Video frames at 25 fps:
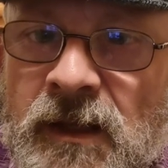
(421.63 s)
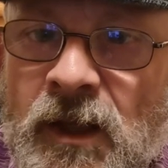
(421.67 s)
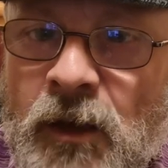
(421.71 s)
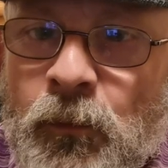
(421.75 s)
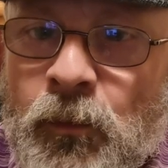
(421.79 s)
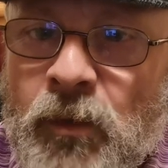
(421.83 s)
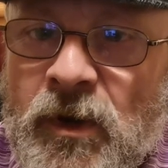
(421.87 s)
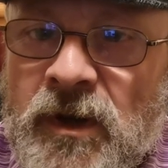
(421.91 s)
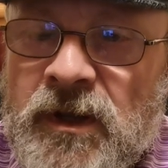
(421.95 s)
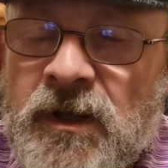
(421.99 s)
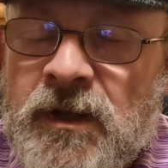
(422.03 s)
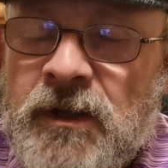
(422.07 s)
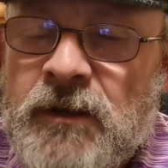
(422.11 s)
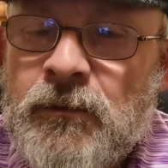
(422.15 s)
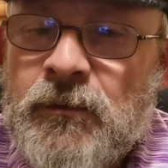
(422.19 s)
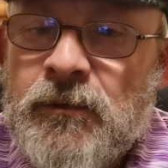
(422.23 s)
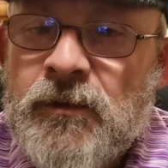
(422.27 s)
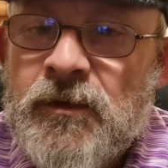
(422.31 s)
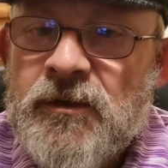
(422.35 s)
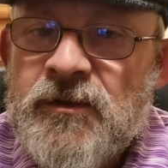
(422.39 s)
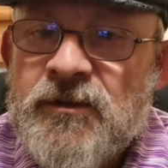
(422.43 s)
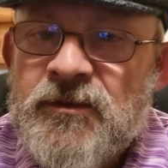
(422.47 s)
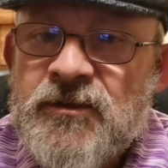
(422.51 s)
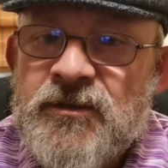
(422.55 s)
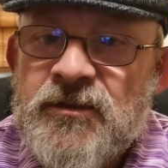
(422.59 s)
Now, when he
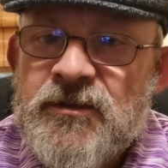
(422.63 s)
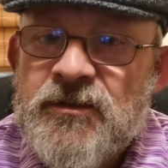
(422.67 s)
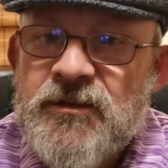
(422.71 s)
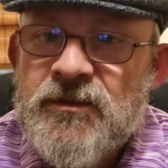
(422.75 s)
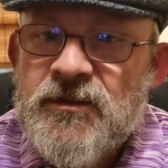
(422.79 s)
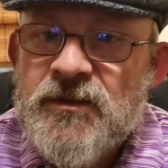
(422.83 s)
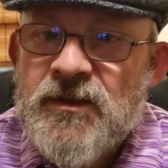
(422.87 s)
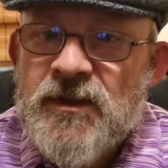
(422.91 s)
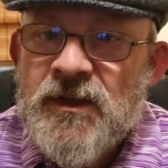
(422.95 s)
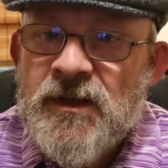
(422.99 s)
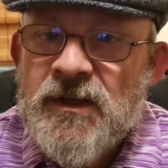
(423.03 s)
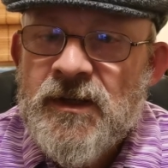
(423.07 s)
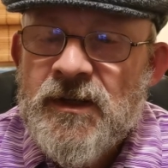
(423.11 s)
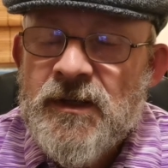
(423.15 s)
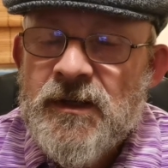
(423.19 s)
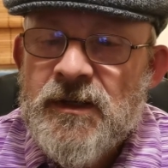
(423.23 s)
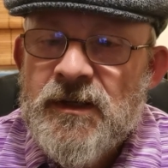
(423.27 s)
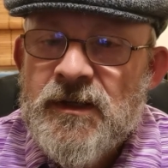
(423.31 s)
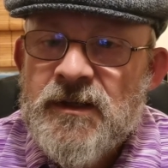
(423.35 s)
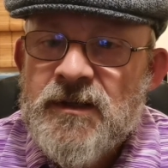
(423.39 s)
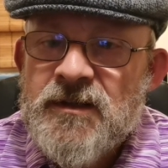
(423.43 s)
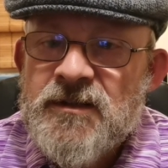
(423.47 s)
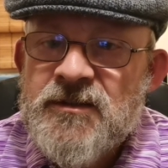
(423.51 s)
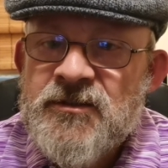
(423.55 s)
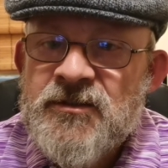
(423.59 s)
was
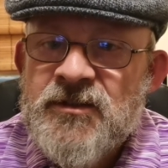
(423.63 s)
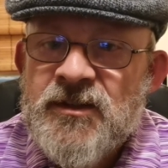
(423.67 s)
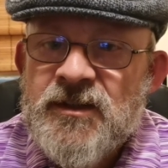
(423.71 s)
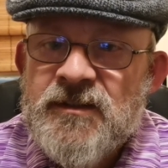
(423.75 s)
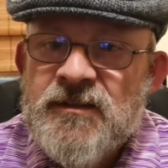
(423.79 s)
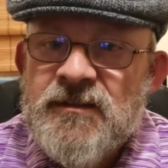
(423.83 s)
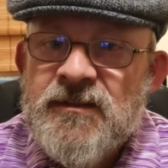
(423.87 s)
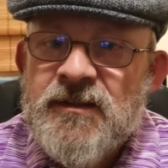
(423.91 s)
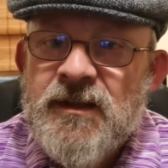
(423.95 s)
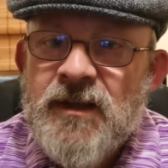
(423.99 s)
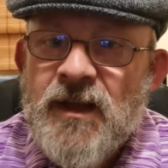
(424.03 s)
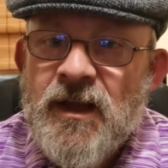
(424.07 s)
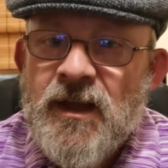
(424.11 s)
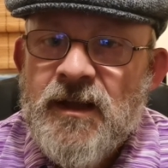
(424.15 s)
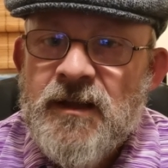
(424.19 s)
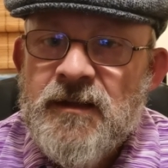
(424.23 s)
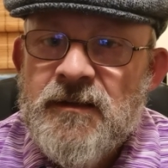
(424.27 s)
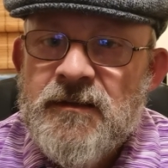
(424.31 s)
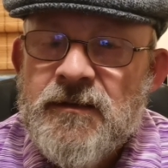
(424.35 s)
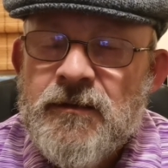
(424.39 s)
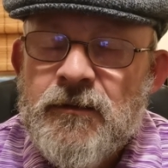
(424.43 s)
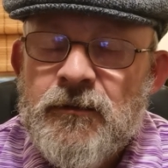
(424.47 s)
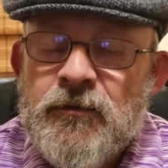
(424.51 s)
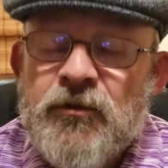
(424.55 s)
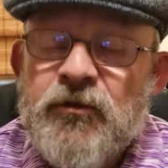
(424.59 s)

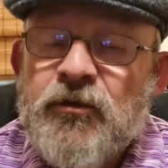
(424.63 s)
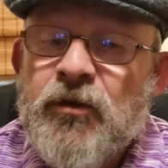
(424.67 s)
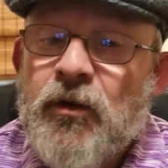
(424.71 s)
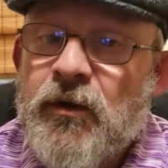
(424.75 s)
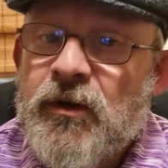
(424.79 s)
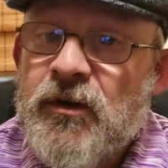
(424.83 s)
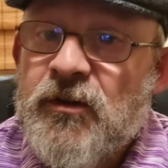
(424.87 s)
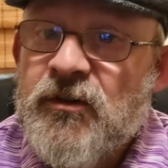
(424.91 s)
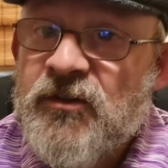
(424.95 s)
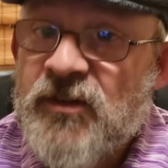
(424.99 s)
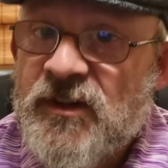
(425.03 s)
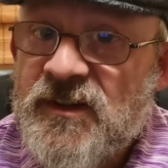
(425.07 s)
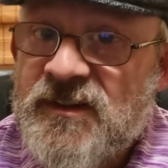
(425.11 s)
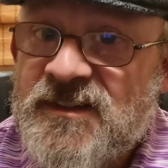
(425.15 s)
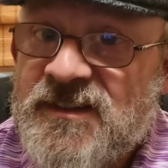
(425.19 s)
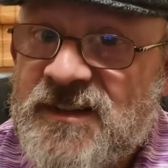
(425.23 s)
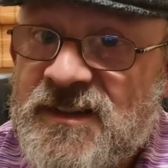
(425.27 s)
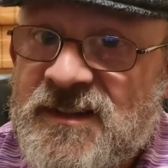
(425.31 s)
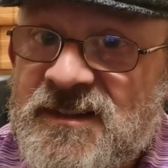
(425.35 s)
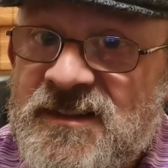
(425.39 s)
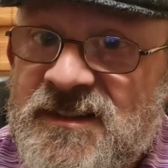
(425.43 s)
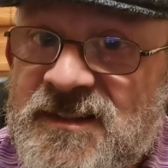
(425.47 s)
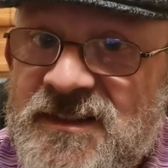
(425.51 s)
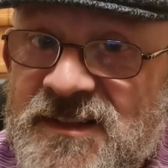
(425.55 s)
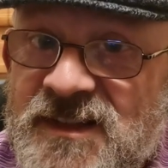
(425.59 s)

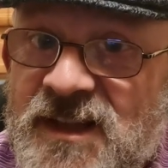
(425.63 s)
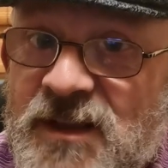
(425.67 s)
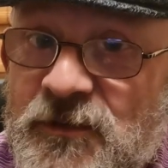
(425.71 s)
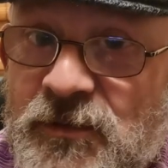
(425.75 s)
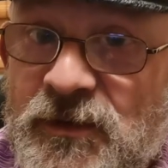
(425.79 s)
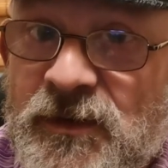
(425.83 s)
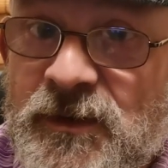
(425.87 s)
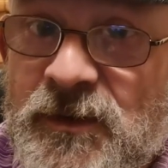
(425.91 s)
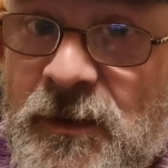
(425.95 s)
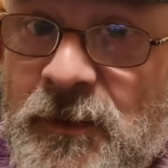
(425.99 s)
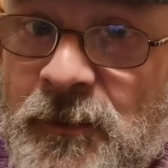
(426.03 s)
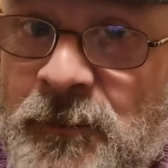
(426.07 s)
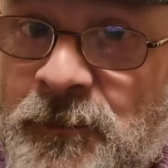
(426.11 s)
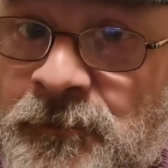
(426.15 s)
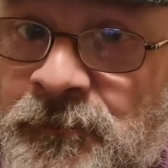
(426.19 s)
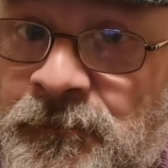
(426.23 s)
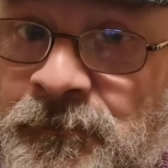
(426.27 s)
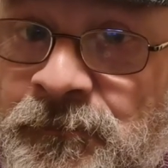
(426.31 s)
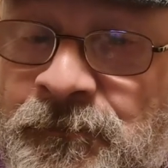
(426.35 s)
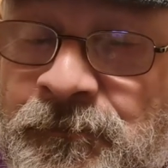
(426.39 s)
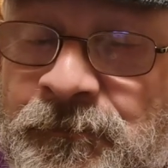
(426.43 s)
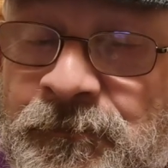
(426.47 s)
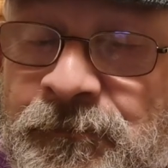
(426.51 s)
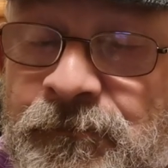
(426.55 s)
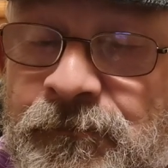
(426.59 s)
67,
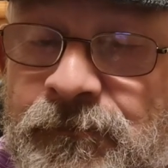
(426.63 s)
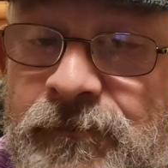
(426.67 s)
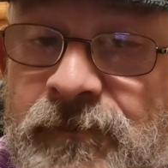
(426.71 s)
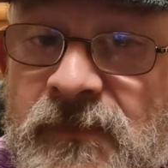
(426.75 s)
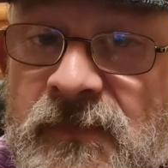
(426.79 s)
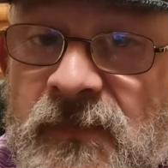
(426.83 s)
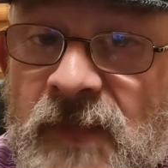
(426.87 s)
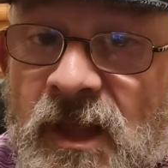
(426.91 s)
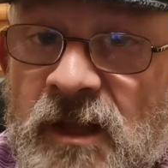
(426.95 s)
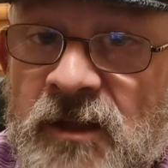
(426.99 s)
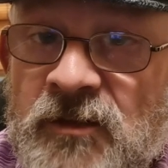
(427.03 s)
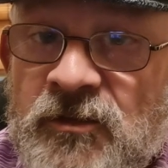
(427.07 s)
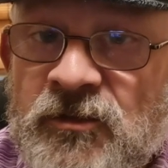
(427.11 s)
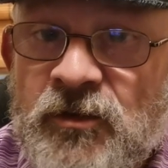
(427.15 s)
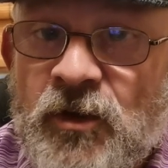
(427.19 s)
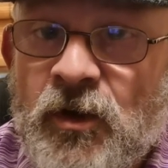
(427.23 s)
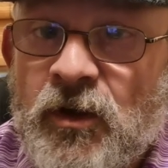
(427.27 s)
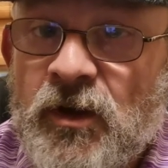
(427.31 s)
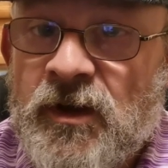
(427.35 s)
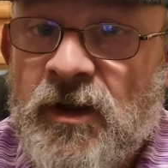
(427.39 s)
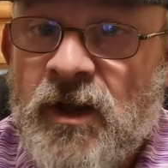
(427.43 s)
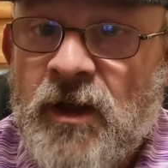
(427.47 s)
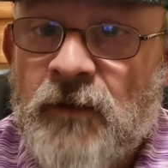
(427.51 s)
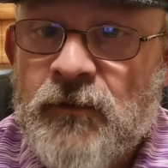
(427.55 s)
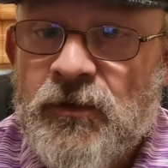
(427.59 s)
he
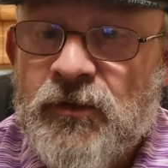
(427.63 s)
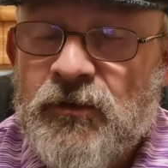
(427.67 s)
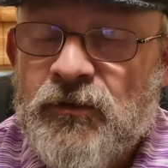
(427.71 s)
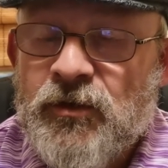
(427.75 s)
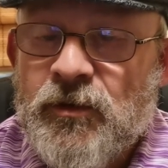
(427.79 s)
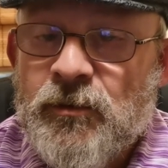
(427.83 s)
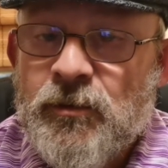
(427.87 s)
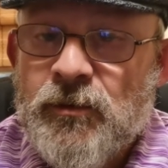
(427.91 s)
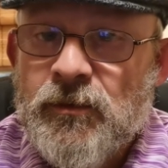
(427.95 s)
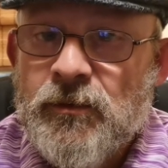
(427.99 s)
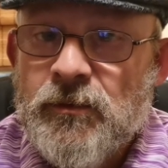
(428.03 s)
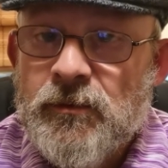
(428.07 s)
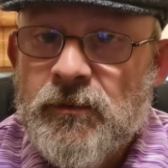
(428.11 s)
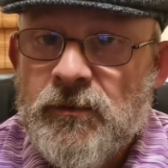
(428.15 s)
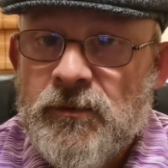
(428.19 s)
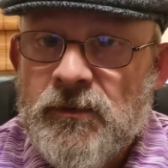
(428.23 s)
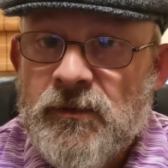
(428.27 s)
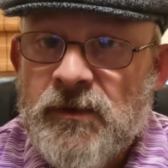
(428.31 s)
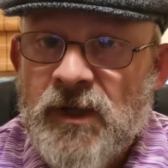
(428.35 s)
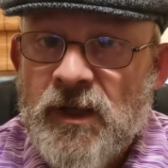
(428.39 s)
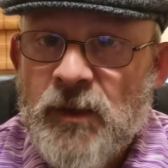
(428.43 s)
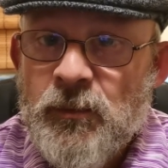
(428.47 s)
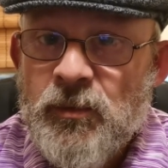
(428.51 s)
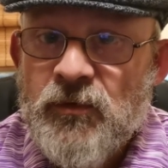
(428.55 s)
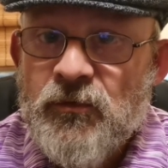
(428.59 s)
started having trouble
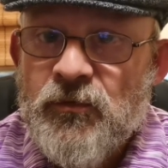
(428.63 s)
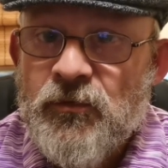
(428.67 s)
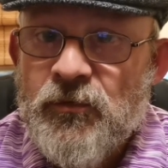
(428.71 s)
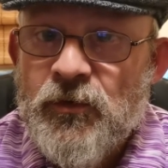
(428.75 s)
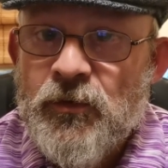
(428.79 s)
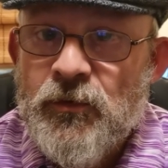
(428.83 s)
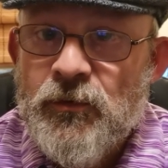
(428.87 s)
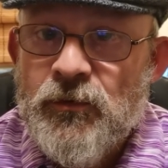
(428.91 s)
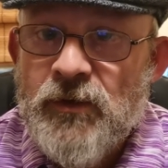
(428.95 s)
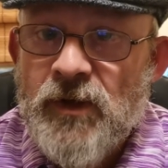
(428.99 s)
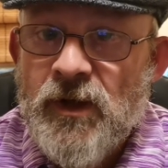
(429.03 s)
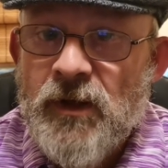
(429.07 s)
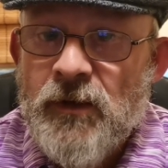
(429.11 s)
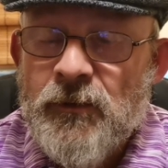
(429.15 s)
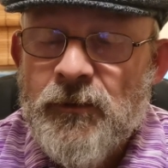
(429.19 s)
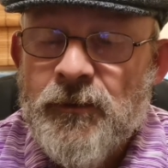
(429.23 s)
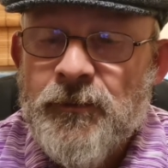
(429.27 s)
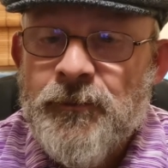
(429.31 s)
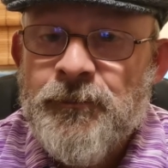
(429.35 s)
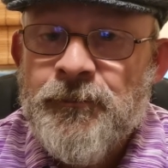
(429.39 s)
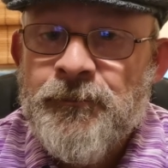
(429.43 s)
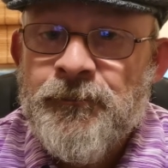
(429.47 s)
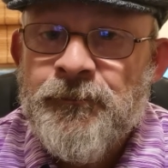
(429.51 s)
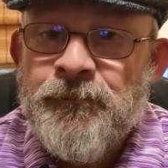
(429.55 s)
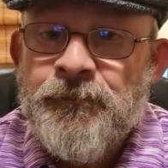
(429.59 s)
keeping food down
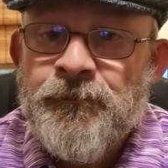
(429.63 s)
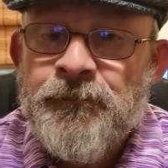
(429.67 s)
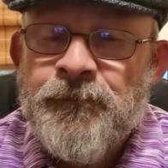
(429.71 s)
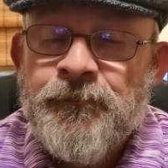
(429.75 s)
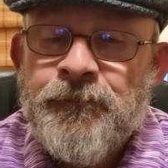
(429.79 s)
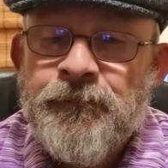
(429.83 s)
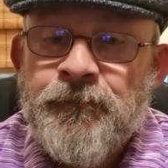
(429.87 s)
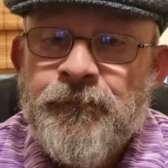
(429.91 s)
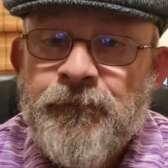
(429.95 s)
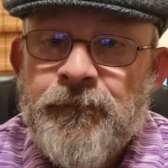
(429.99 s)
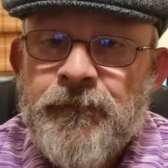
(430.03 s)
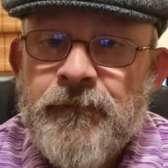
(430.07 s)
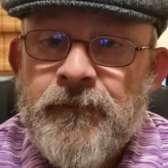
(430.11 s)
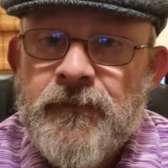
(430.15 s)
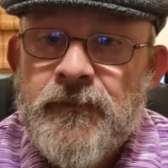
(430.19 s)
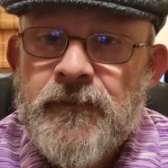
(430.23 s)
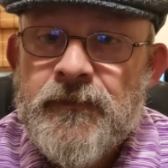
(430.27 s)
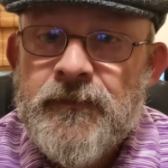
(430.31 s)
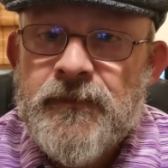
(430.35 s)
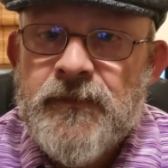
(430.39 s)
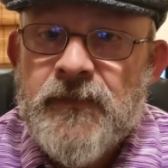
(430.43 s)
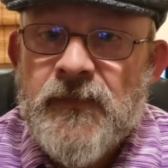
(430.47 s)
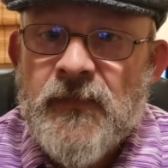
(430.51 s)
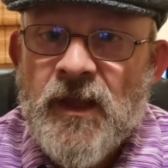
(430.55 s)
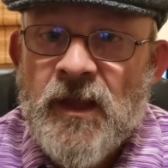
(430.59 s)

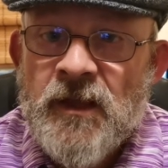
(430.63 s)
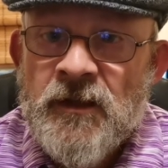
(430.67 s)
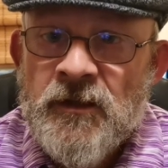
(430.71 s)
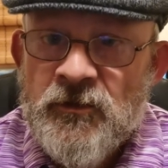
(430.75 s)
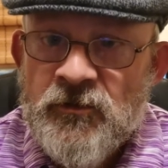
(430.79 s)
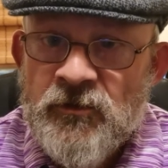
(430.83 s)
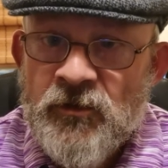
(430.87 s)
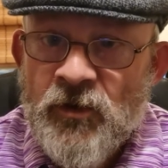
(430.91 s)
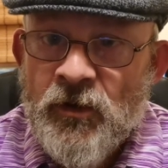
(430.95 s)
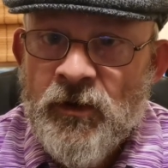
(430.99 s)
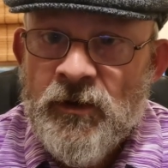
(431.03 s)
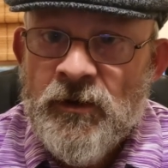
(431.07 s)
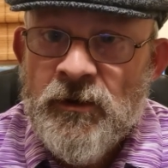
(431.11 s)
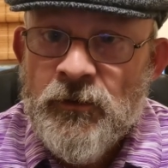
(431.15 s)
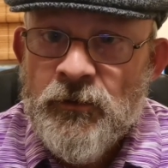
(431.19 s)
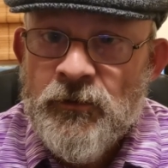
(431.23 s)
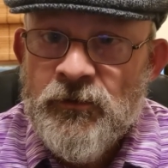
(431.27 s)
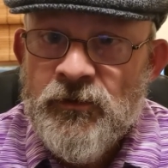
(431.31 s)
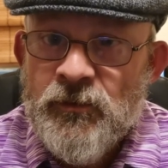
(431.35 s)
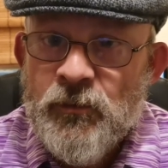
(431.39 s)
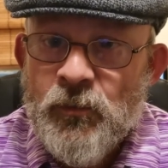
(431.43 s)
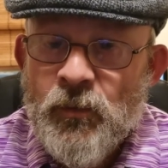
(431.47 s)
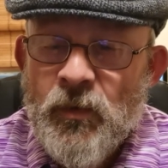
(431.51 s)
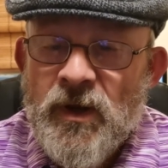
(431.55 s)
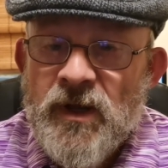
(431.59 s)
and he started
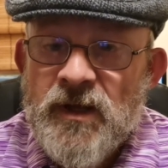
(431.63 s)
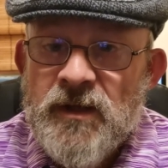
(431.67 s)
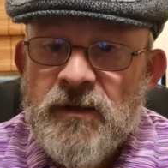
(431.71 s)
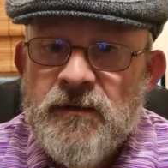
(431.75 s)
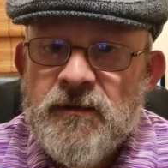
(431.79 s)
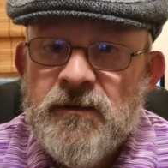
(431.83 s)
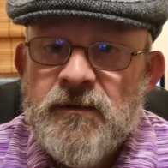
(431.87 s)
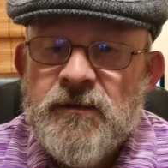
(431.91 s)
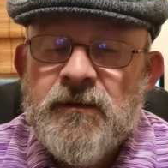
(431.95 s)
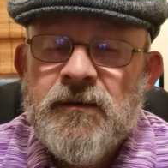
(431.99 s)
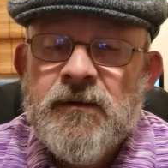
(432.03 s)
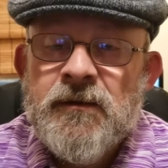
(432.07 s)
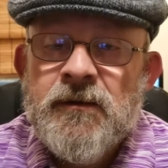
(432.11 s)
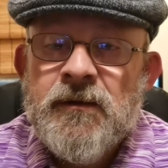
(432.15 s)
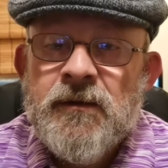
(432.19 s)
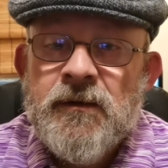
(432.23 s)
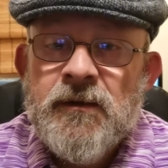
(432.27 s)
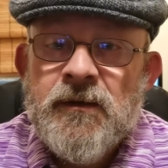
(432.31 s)
losing weight.